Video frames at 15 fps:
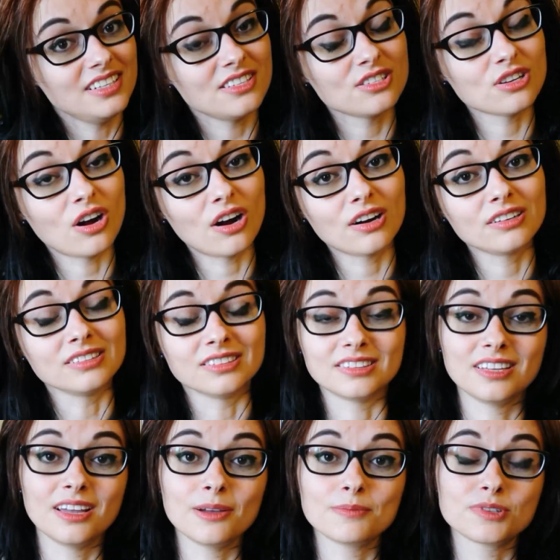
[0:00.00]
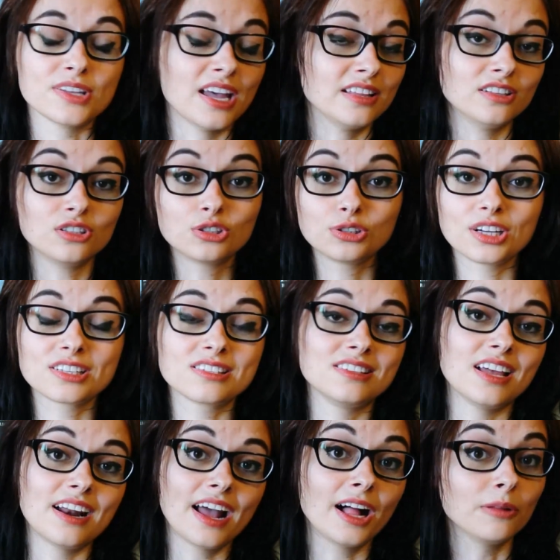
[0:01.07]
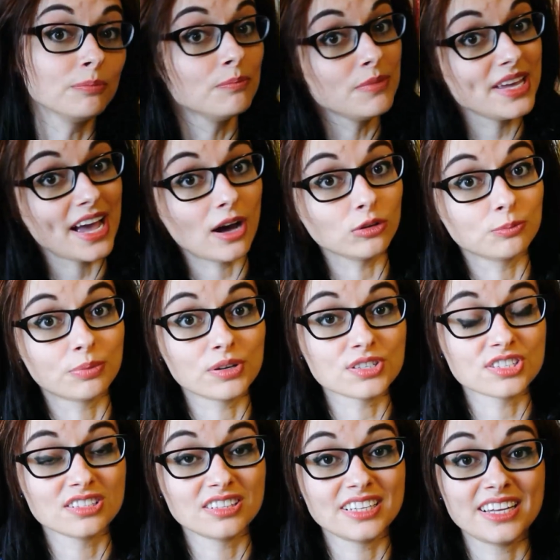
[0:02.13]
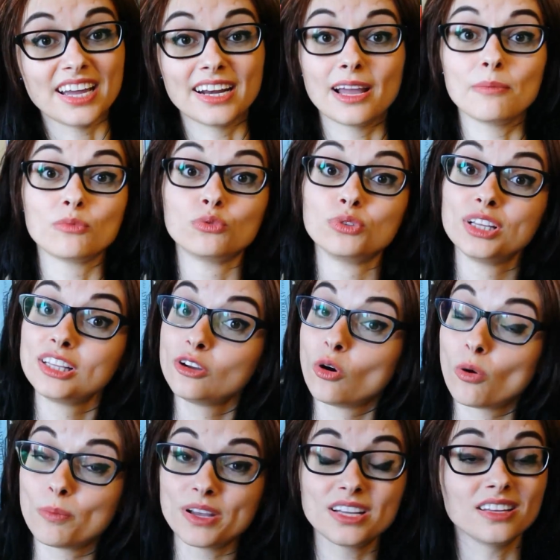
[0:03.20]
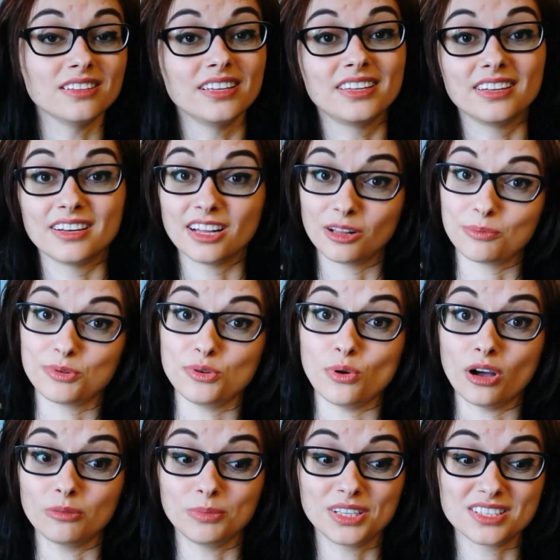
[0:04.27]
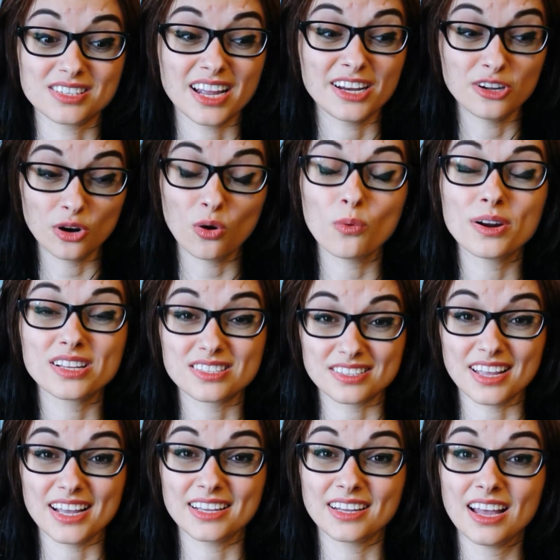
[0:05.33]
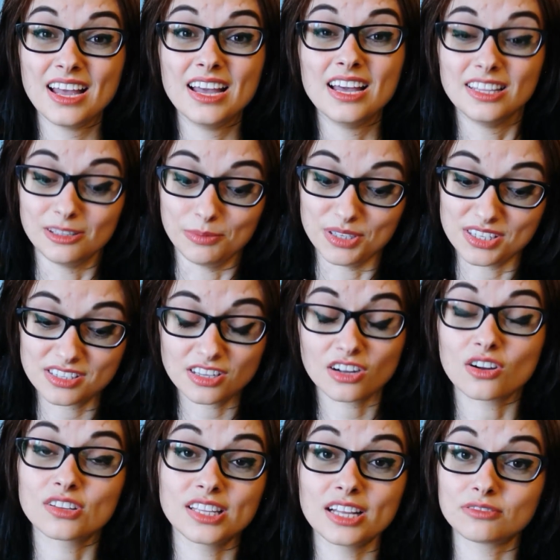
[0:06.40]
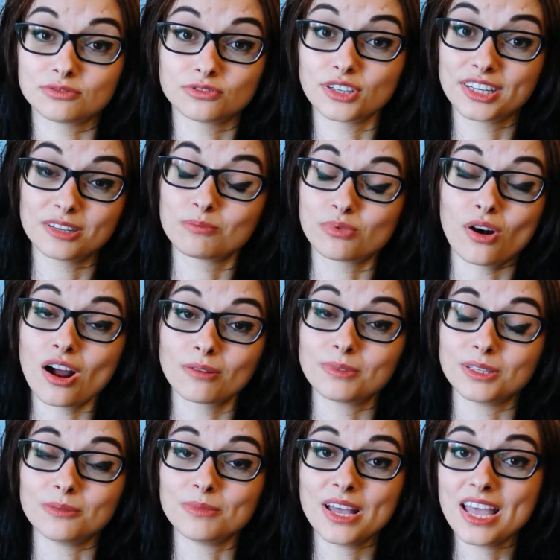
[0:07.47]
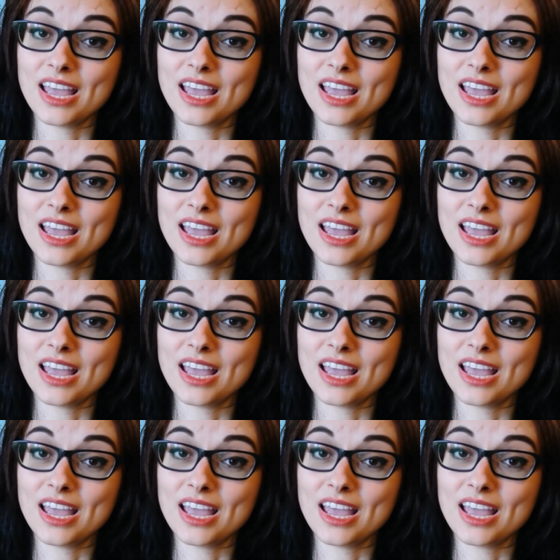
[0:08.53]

These are the tips and the tricks that help me out personally and I'm really hoping they can help you out because I know what it's like to be stuck on that freaking problem